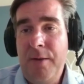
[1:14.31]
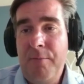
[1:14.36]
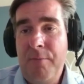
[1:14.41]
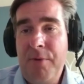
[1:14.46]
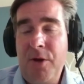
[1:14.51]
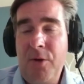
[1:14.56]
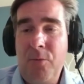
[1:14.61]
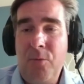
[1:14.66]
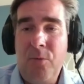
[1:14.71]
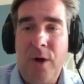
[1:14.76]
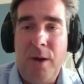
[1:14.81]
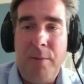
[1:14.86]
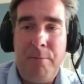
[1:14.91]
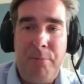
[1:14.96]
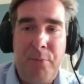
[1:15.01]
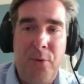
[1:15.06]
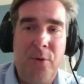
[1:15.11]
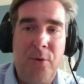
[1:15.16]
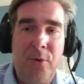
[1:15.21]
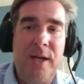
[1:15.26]
But at what
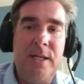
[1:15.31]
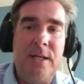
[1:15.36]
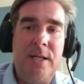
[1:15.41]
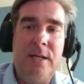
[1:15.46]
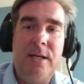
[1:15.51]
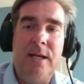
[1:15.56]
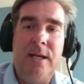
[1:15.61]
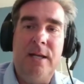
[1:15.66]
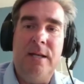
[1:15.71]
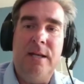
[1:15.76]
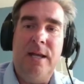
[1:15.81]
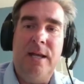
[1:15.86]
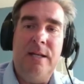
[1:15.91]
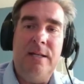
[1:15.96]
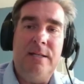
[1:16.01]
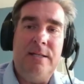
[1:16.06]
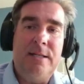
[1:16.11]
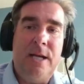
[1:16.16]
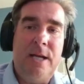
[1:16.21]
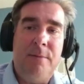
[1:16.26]
point,
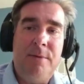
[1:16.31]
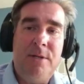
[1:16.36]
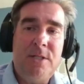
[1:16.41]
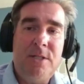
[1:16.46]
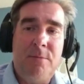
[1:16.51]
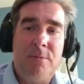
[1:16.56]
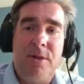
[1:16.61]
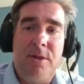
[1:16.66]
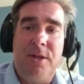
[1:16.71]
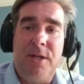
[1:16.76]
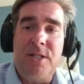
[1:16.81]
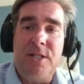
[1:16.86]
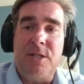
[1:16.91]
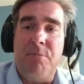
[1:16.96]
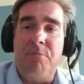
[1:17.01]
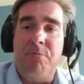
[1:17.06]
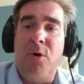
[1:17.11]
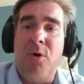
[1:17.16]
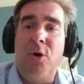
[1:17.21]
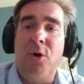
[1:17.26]
and tell me some of the things
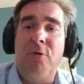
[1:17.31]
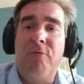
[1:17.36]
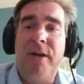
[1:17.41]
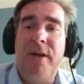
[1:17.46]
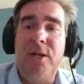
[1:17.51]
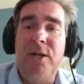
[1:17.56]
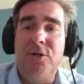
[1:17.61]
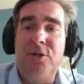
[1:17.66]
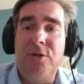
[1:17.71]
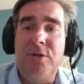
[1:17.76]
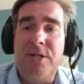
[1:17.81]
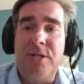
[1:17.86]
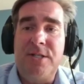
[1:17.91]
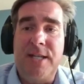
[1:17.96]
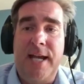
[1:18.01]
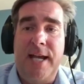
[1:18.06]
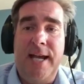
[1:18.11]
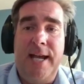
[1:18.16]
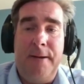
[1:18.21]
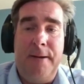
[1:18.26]
that motivated you to
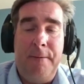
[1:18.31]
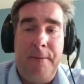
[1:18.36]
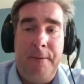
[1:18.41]
say,